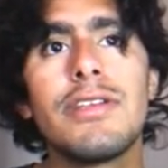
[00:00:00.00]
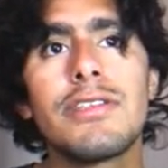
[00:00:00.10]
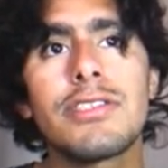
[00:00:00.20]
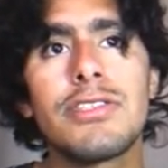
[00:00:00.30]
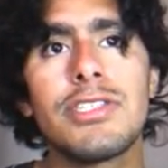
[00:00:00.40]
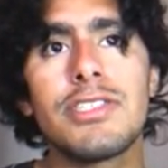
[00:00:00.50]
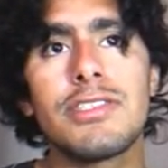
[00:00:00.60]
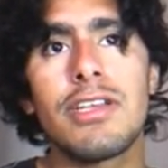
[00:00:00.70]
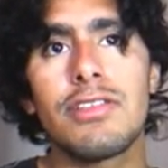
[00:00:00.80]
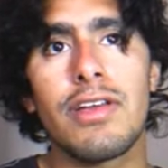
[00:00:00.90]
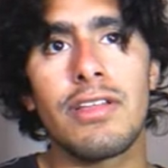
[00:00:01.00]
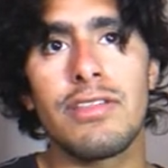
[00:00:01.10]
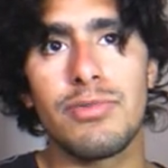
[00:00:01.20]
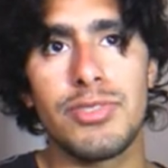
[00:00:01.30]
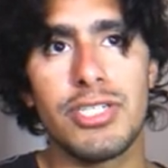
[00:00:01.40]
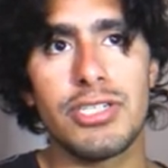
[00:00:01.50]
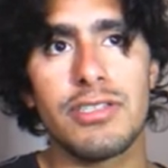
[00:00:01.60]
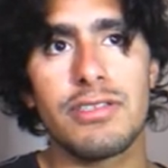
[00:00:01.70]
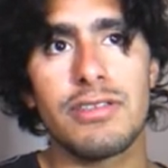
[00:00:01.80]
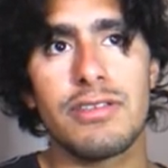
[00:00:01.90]
So this is an
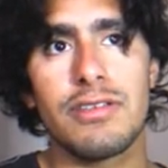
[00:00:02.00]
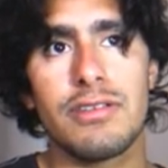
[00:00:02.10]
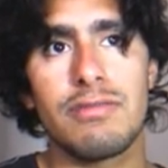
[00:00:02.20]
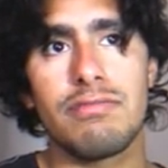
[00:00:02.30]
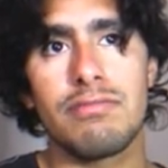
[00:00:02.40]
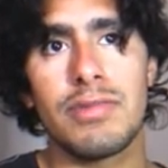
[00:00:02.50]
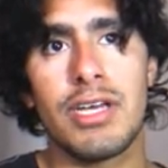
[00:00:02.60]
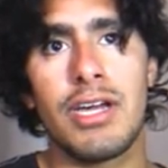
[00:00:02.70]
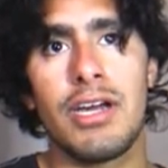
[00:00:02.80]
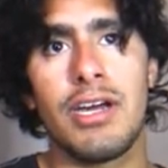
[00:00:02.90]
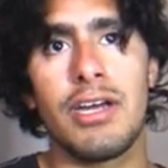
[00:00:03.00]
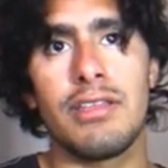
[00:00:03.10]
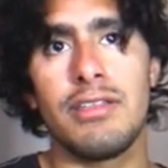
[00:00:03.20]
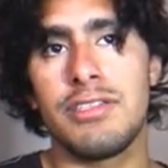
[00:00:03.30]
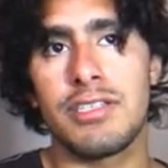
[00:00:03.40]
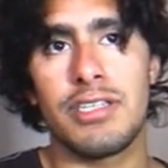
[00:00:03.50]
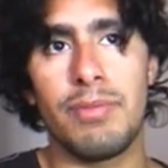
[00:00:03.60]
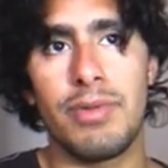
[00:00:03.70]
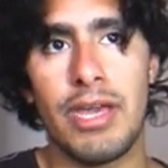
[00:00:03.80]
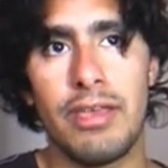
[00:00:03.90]
object that it's an
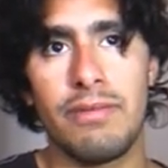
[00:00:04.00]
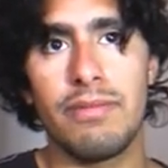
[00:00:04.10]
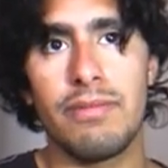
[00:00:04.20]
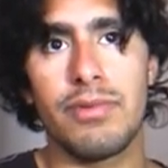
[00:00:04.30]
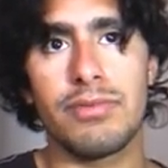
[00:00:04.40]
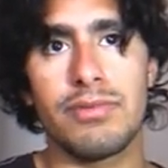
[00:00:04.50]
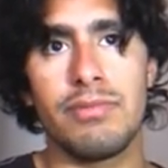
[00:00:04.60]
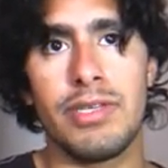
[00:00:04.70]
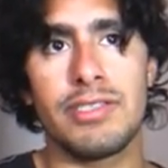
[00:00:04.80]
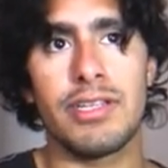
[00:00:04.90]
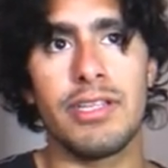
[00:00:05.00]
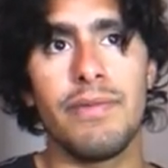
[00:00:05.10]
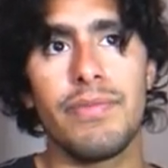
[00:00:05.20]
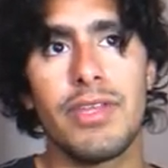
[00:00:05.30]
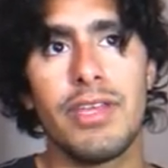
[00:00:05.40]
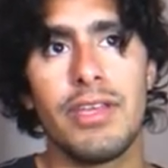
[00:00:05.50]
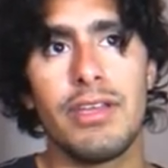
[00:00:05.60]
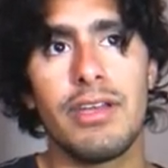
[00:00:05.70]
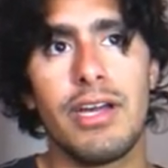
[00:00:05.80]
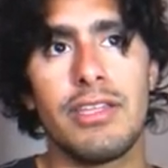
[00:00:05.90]
API basically,
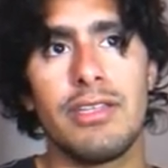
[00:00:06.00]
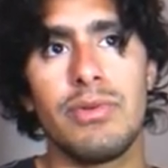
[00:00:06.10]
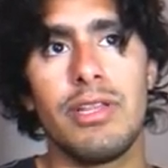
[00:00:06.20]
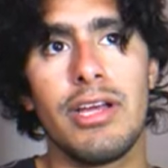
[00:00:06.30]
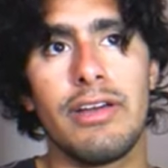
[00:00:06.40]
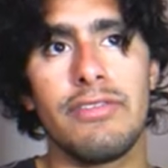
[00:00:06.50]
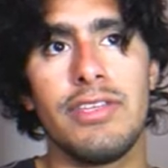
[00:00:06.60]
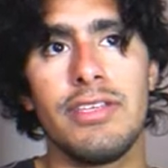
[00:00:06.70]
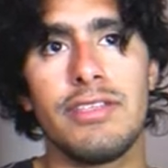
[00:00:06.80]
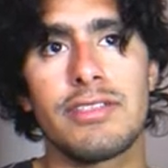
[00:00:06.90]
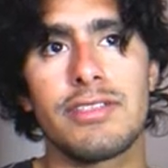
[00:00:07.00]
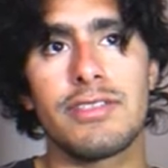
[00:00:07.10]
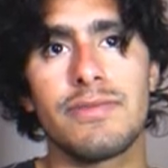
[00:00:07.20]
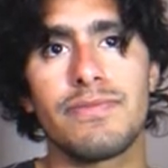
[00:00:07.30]
and it will have this